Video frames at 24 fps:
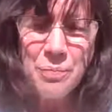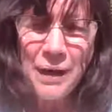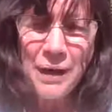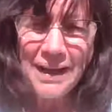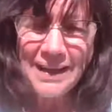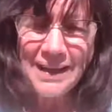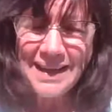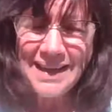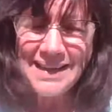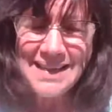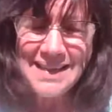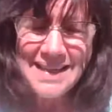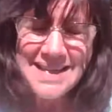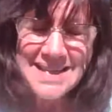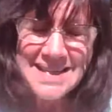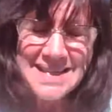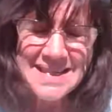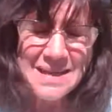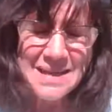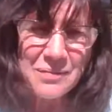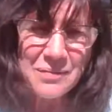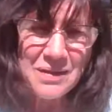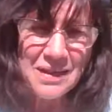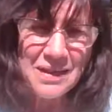But it
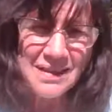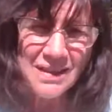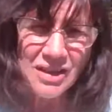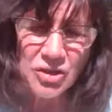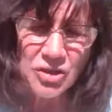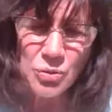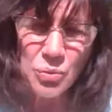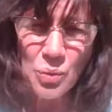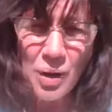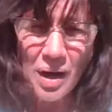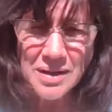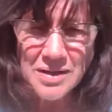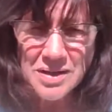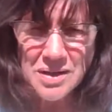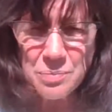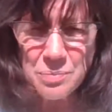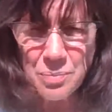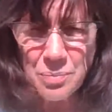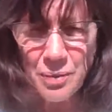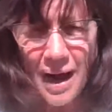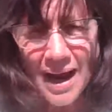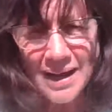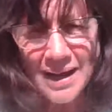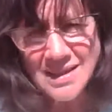is something that you want
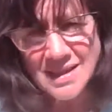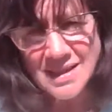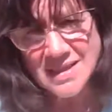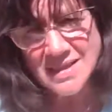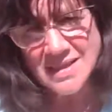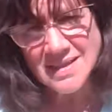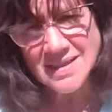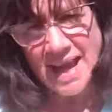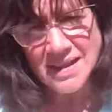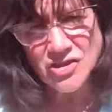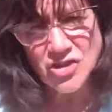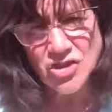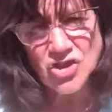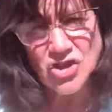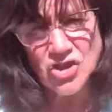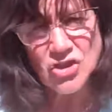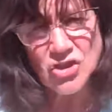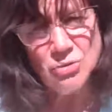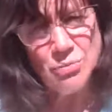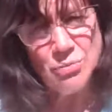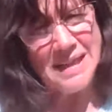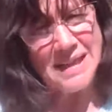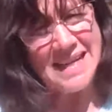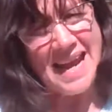to practice, that
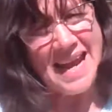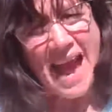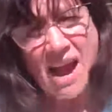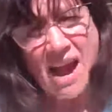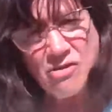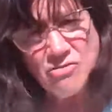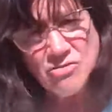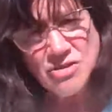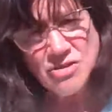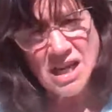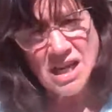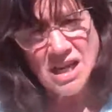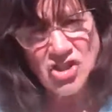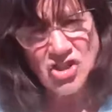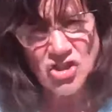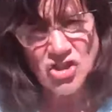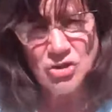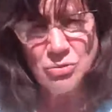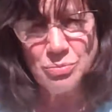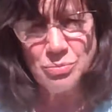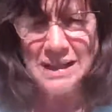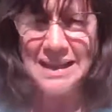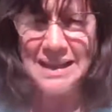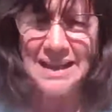zooming out and
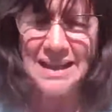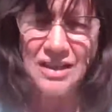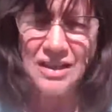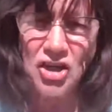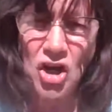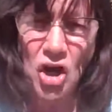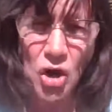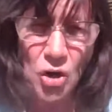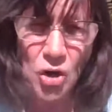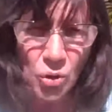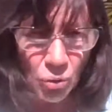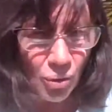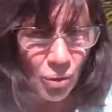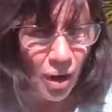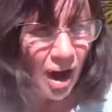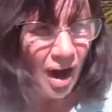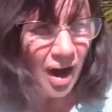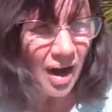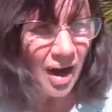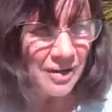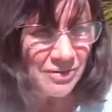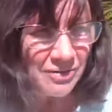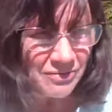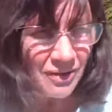zooming in. Oh,
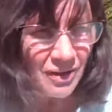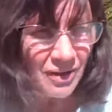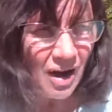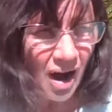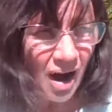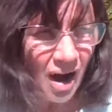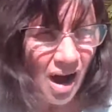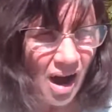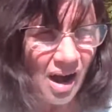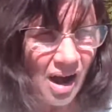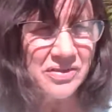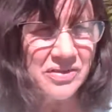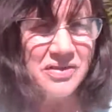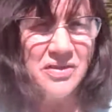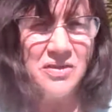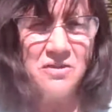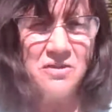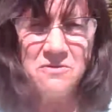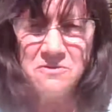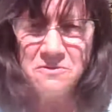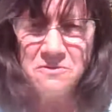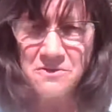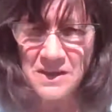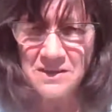I forgot
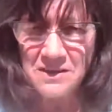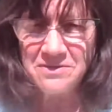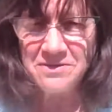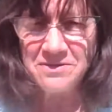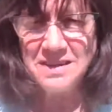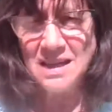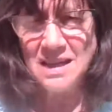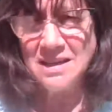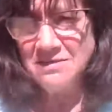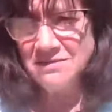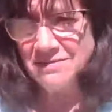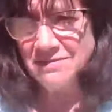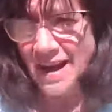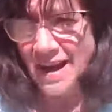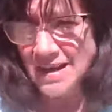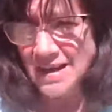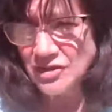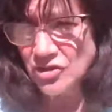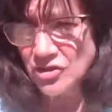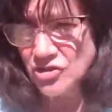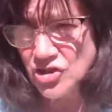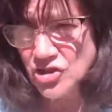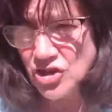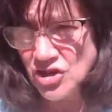the fifth and
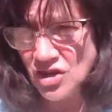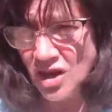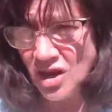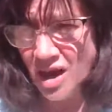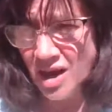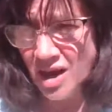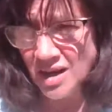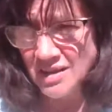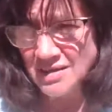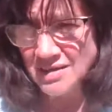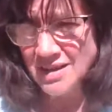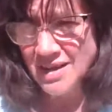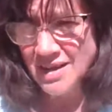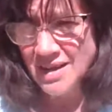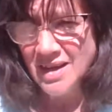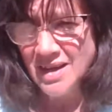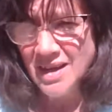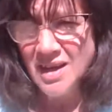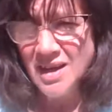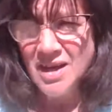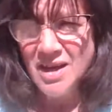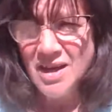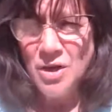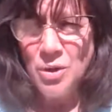final shot,
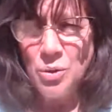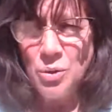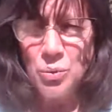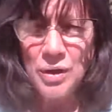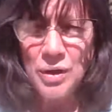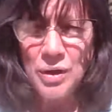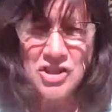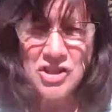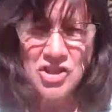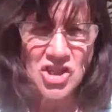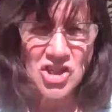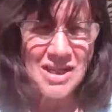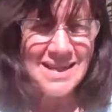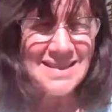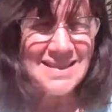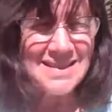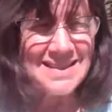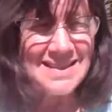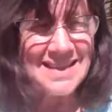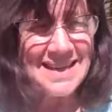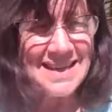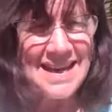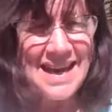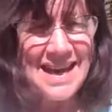which
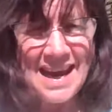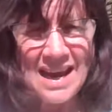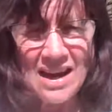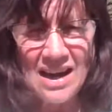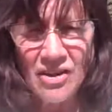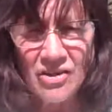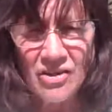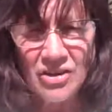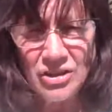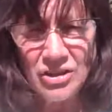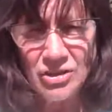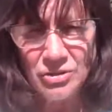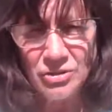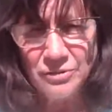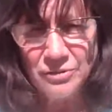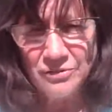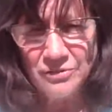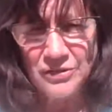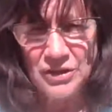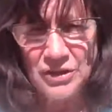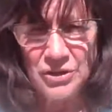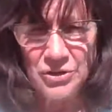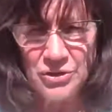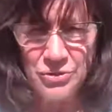is the aerial
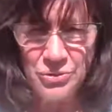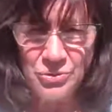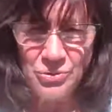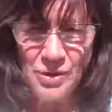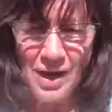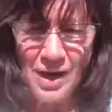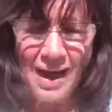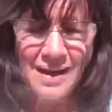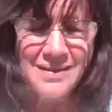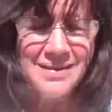view.